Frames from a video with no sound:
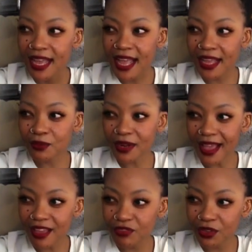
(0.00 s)
and what
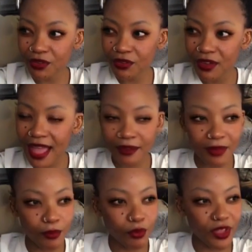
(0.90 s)
have you, and
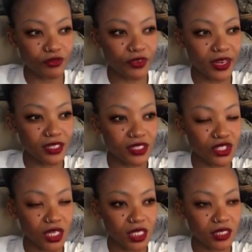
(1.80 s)
my boyfriend
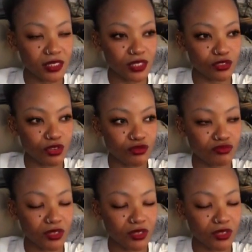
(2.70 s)
just, you know,